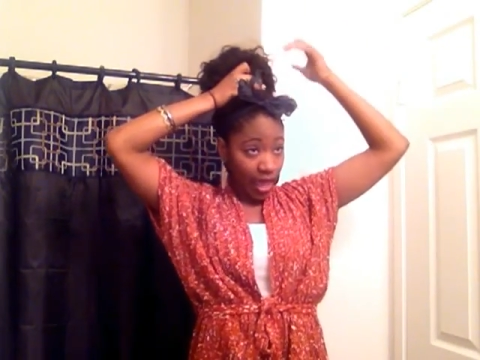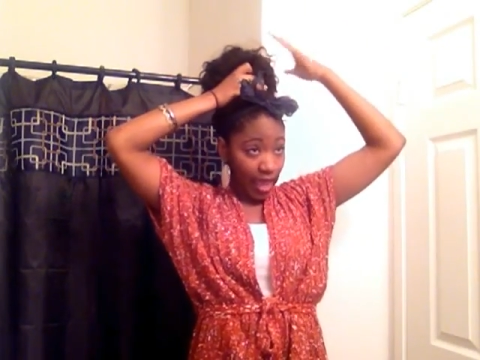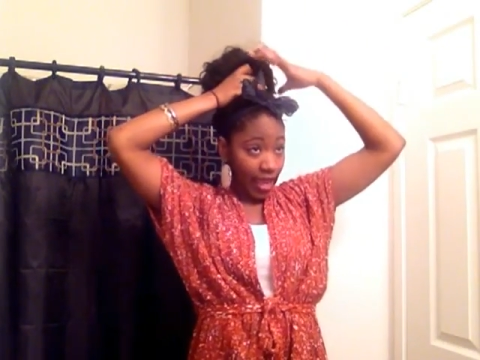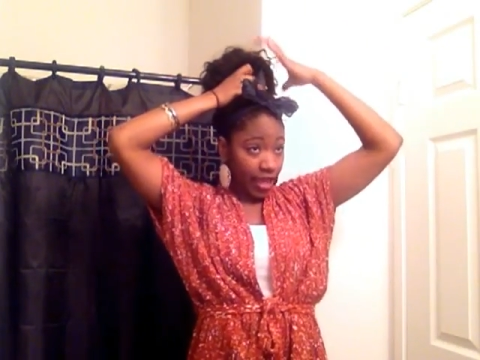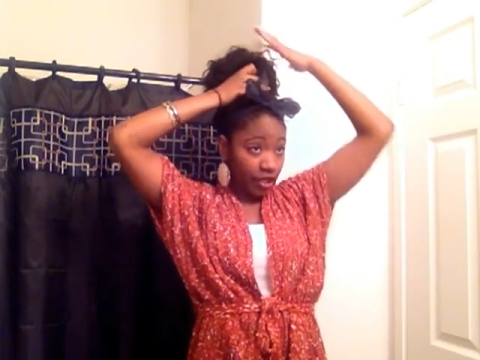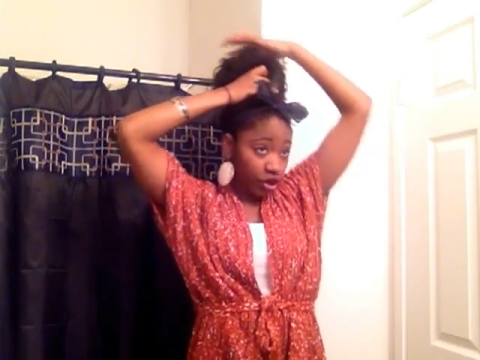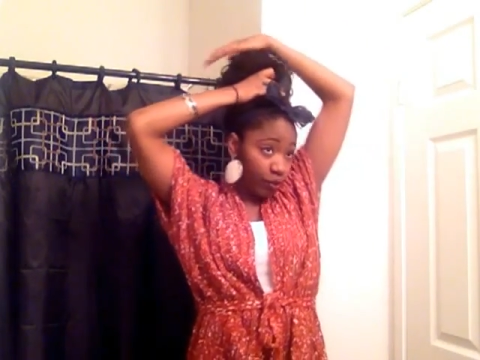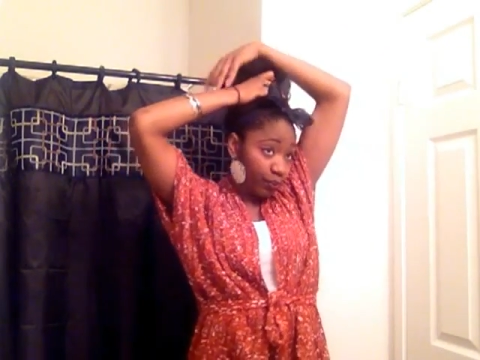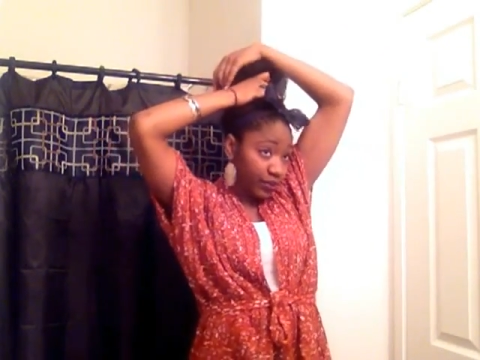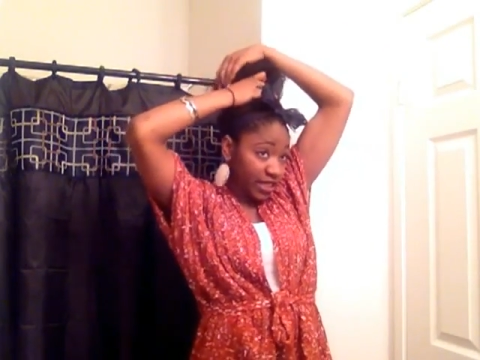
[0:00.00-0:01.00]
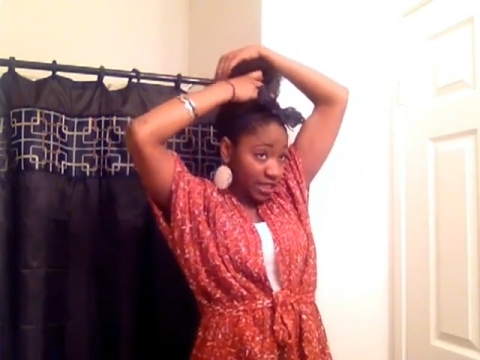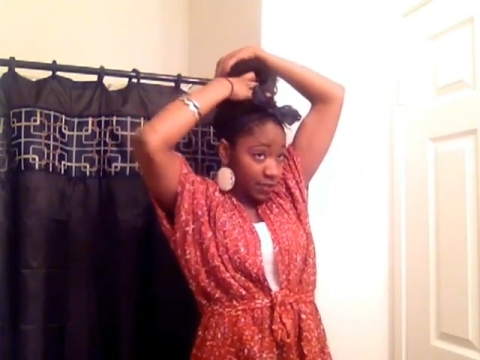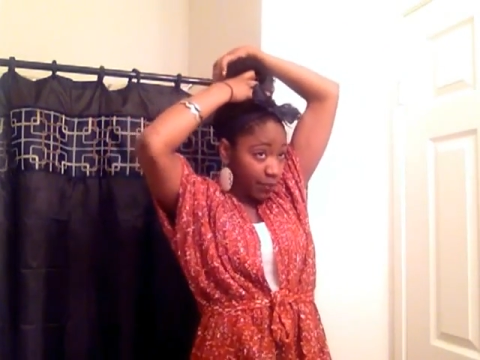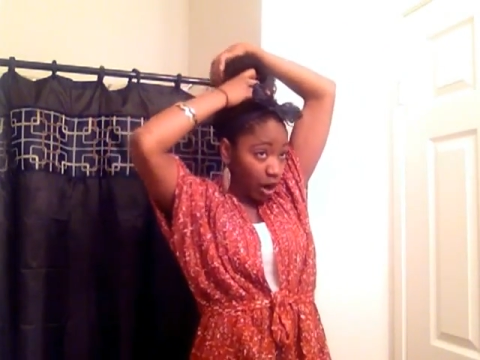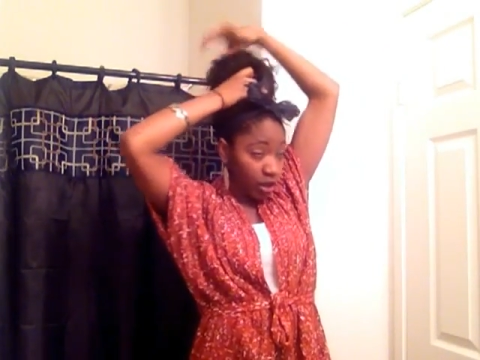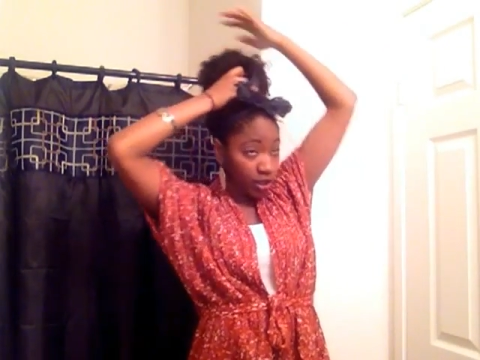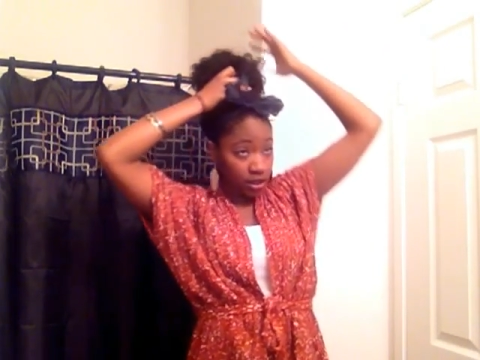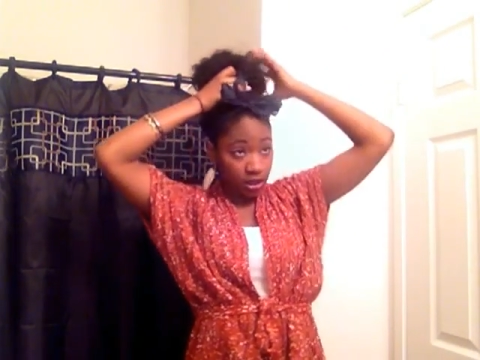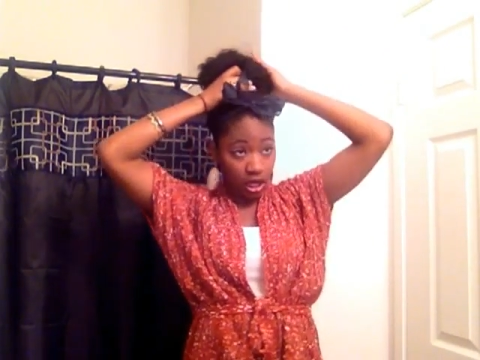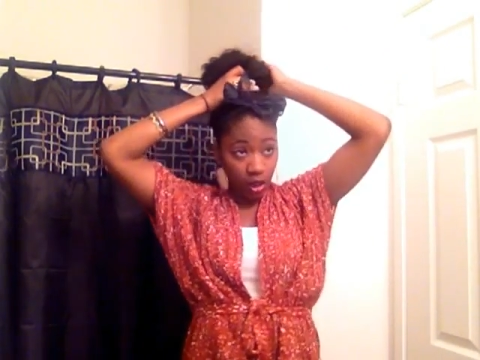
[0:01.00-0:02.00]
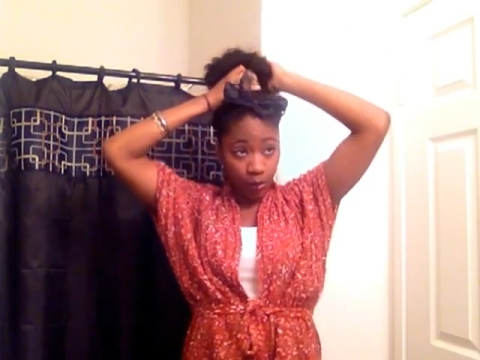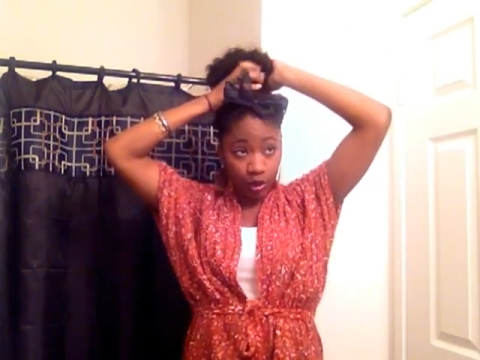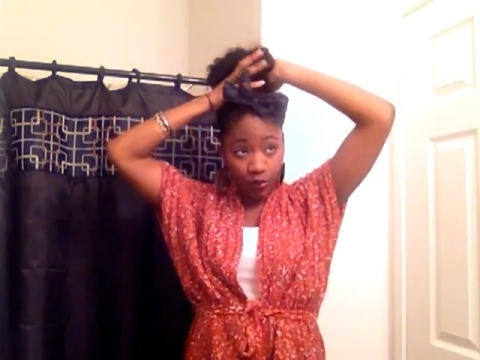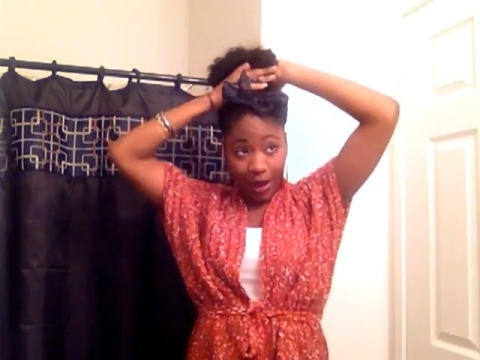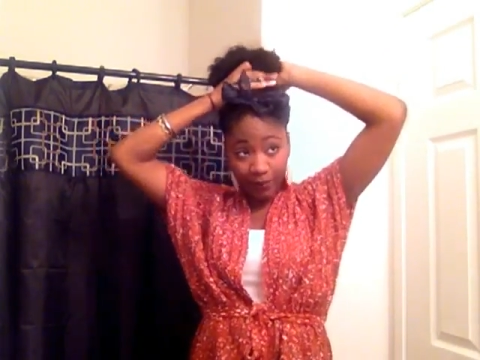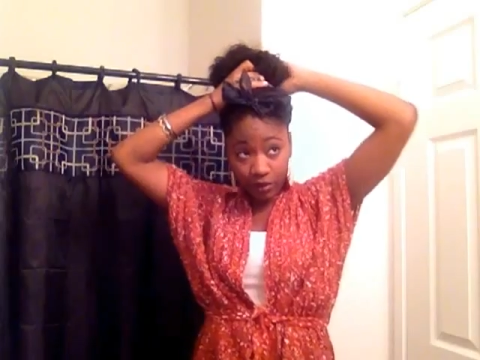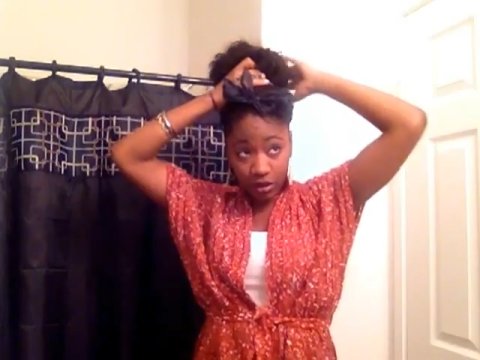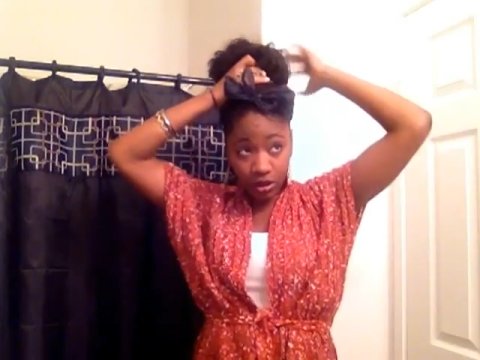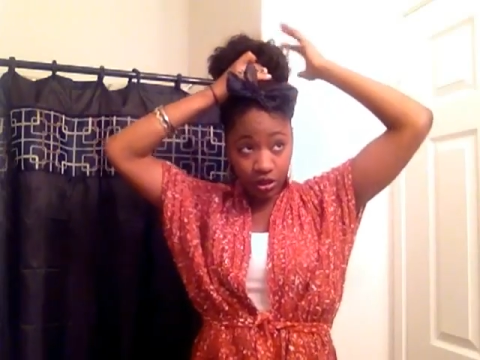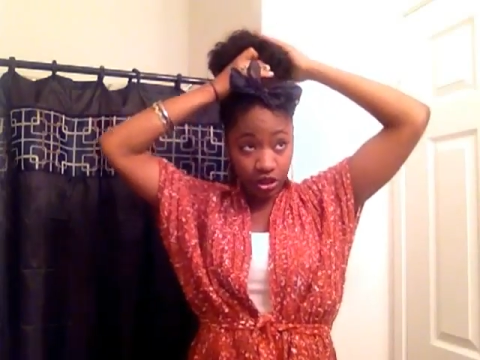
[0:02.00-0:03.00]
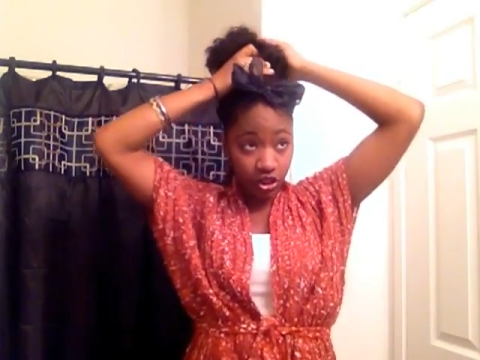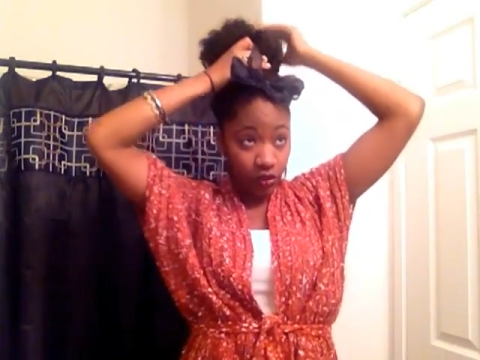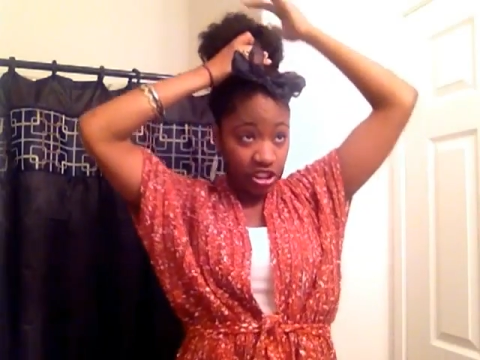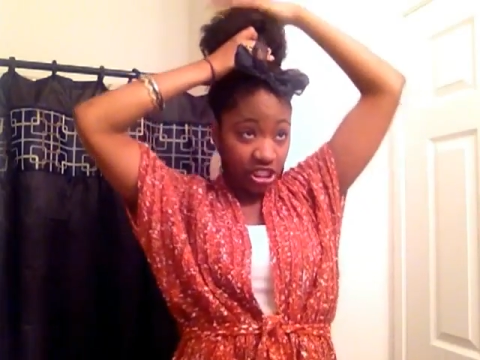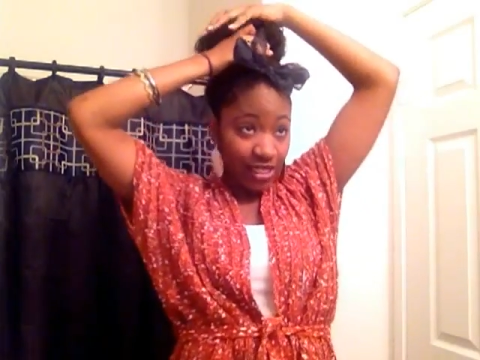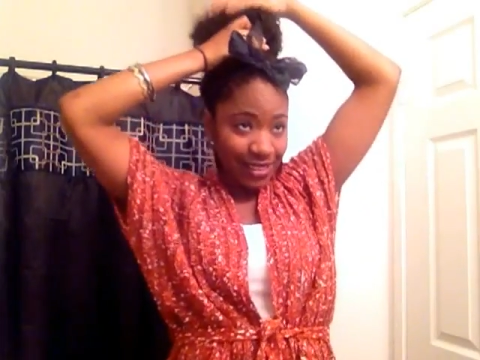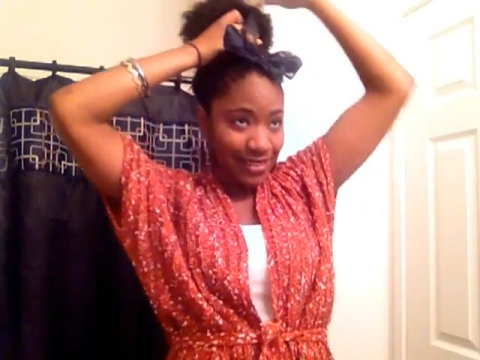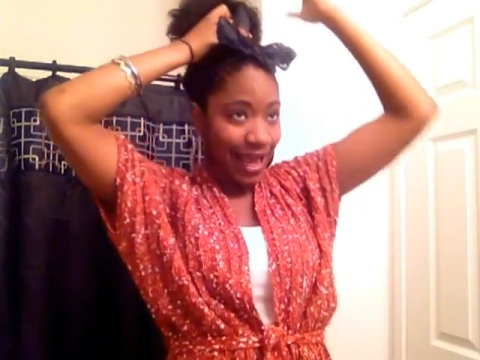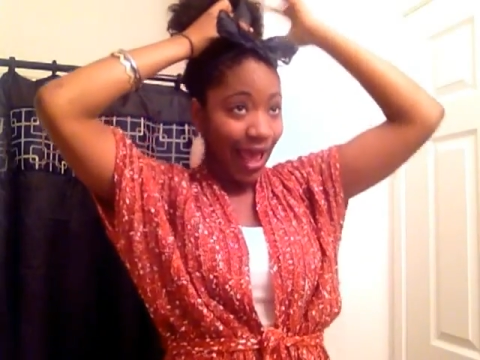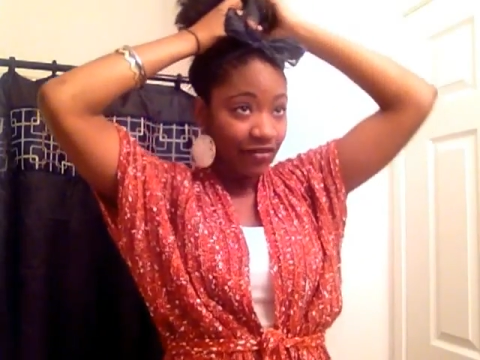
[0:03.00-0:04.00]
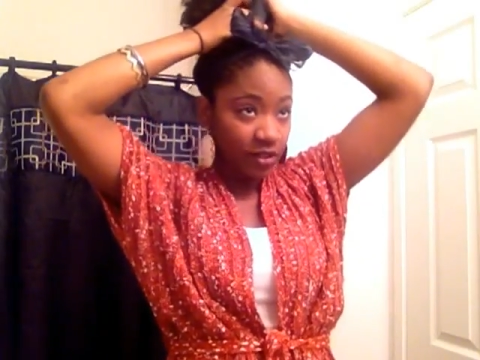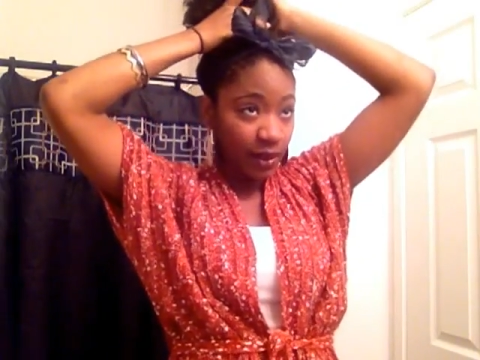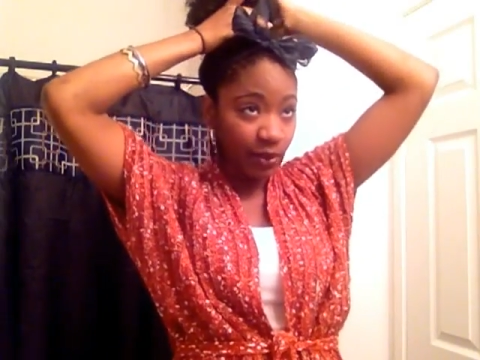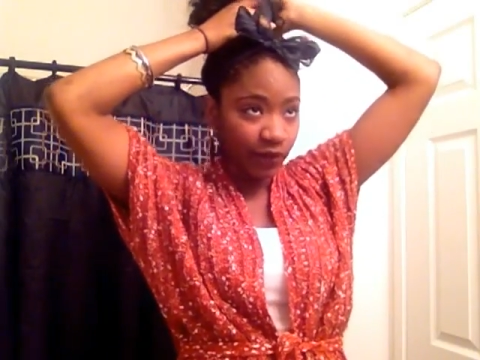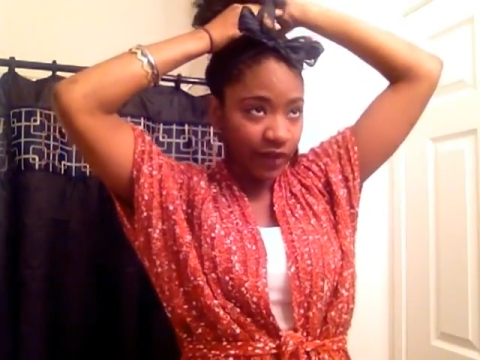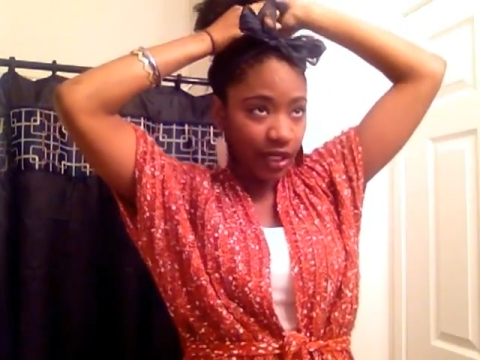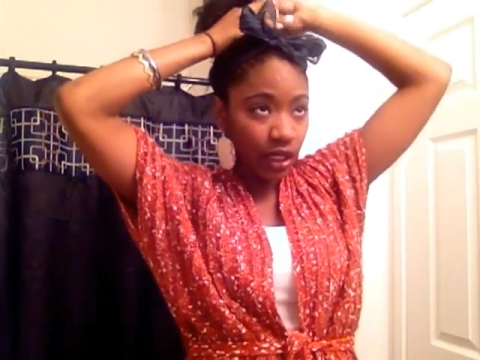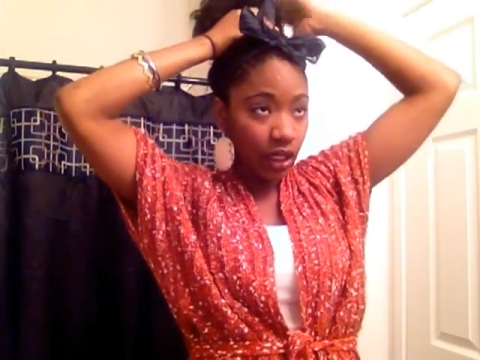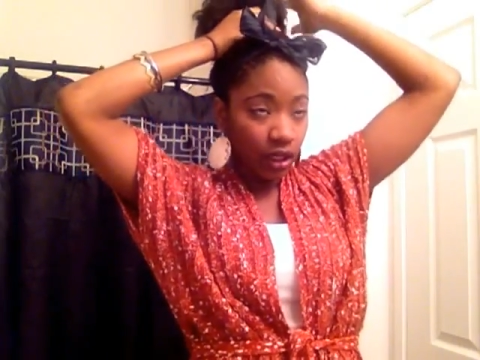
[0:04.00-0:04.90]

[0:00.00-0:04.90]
And this part, when you wrap on your scrunchie, does not have to be perfect,